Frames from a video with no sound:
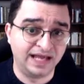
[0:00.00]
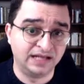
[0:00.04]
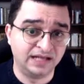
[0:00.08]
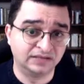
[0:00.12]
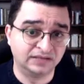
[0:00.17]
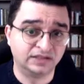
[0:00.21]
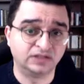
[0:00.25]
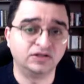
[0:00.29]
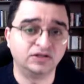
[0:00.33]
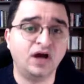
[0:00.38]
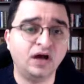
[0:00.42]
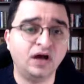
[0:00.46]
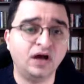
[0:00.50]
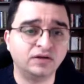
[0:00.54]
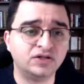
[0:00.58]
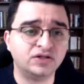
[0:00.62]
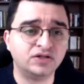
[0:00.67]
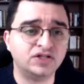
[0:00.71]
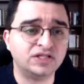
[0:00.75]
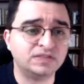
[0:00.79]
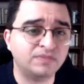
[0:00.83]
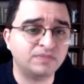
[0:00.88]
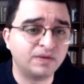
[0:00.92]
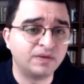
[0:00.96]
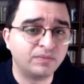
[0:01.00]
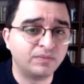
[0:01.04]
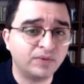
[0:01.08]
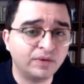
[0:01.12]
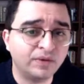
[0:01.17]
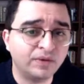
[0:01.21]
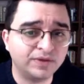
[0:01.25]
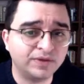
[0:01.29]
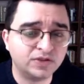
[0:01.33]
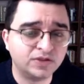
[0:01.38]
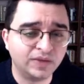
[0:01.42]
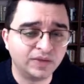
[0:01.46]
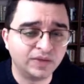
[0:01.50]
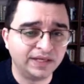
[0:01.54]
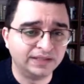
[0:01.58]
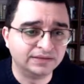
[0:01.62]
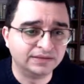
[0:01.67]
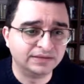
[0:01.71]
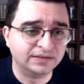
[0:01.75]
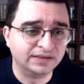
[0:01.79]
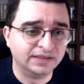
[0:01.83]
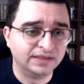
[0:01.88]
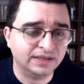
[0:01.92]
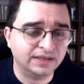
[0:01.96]
and technologies may
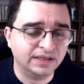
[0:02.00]
perpetuate